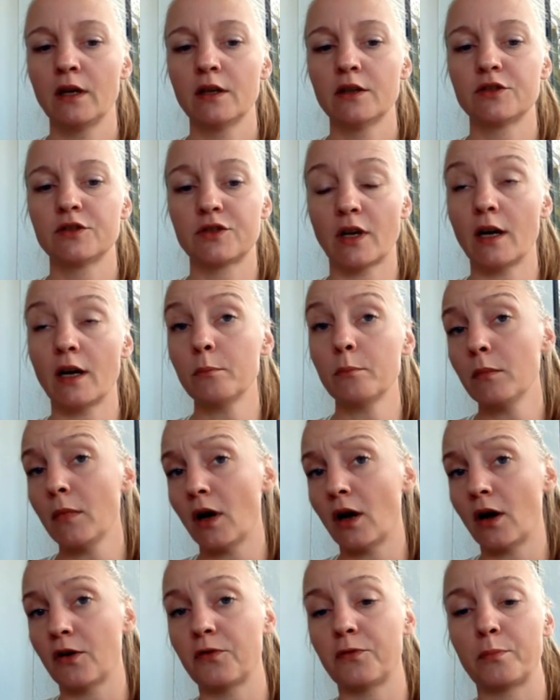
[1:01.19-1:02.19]
Some
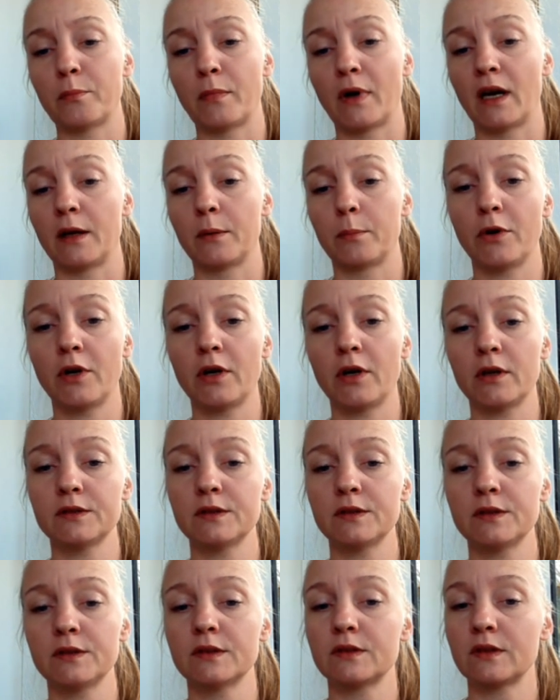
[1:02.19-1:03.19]
of my
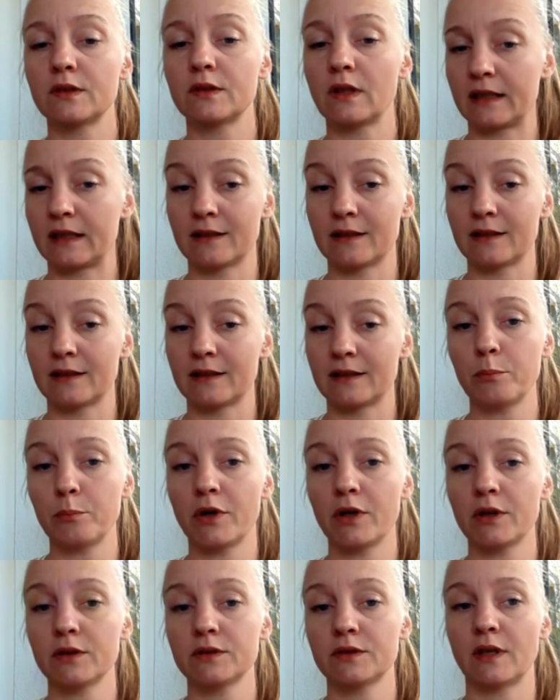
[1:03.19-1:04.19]
boxes, like this cat
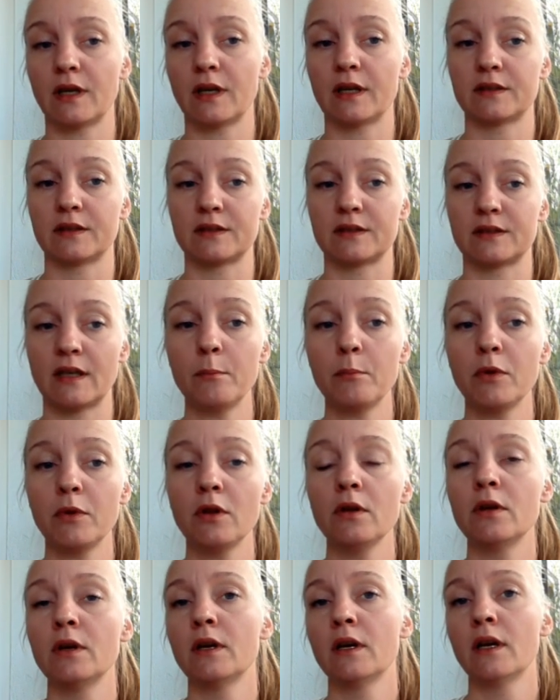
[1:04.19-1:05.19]
box as
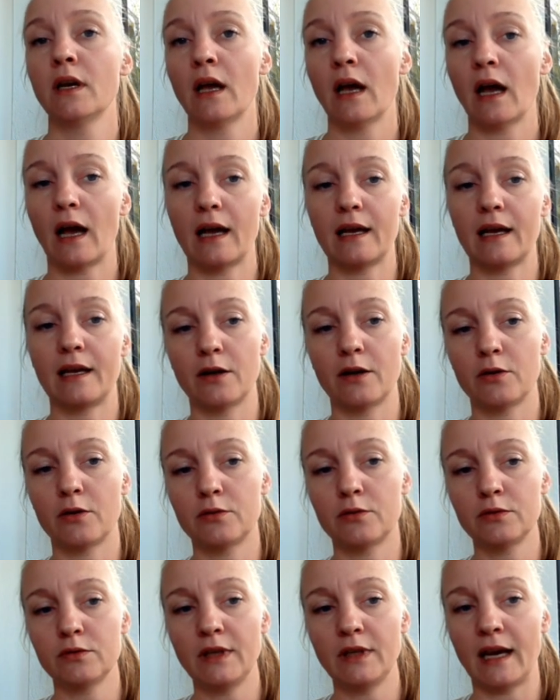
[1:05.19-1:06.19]
example, I
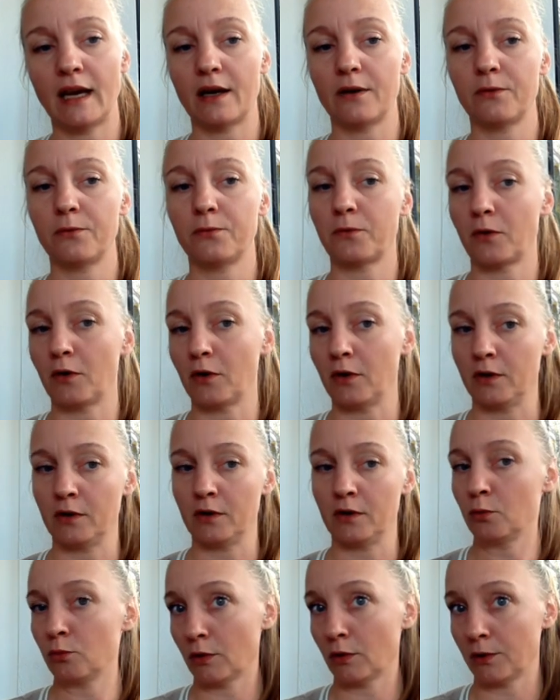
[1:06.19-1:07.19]
only have for
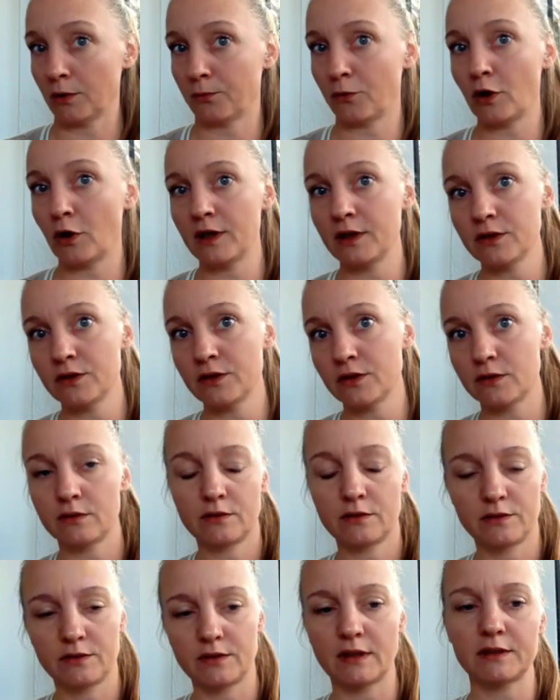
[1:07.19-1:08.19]
one four inch,
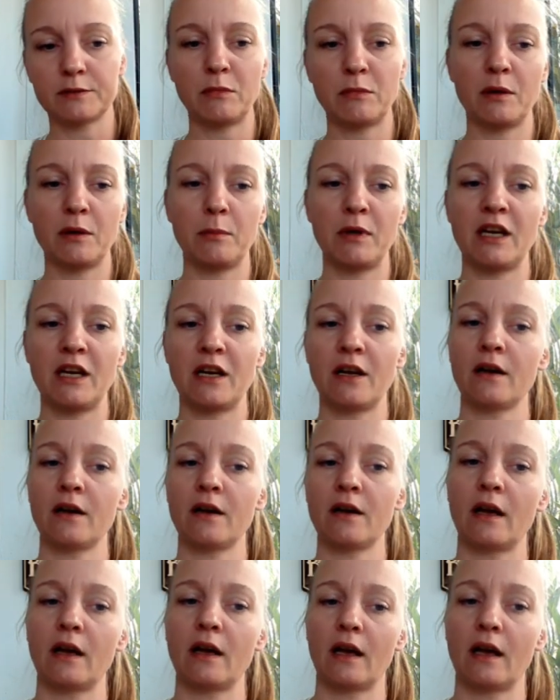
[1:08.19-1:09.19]
six millimeter
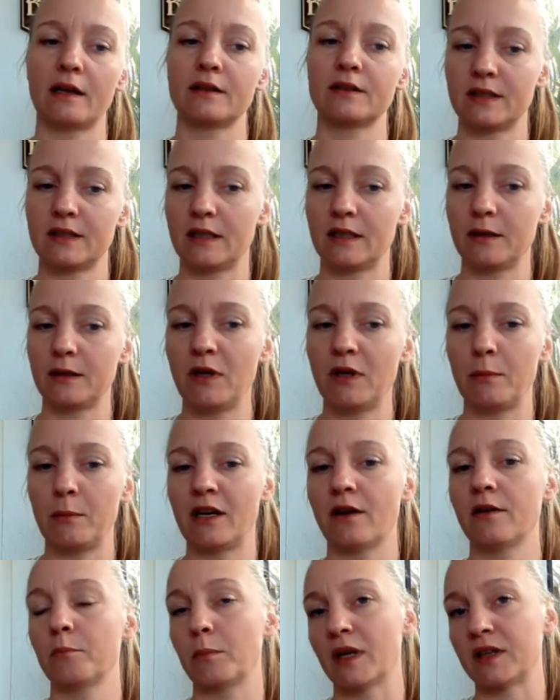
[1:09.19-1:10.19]
and ten
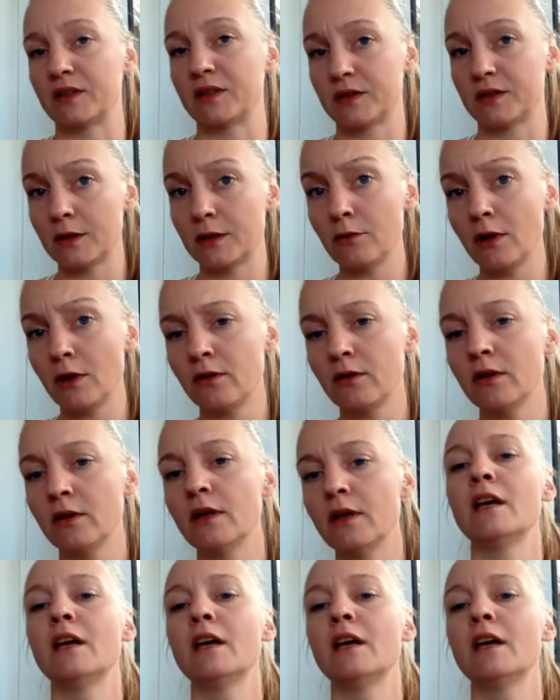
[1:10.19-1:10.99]
millimeter material,